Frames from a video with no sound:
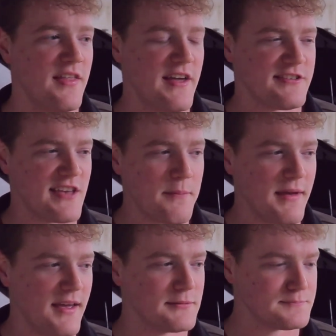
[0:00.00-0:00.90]
They sent
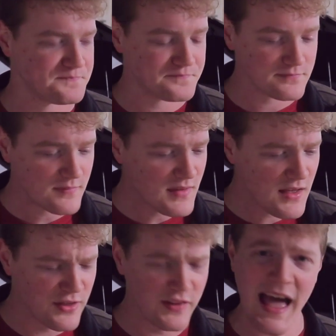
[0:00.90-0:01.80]
me
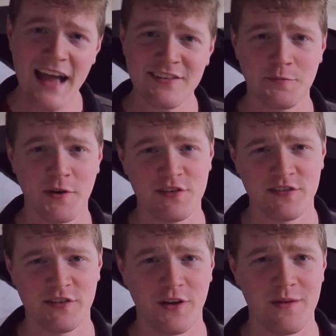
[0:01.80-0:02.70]
the last
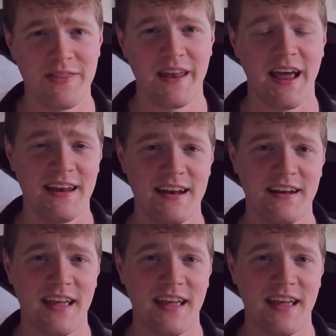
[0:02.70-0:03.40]
purchase agreement that I needed to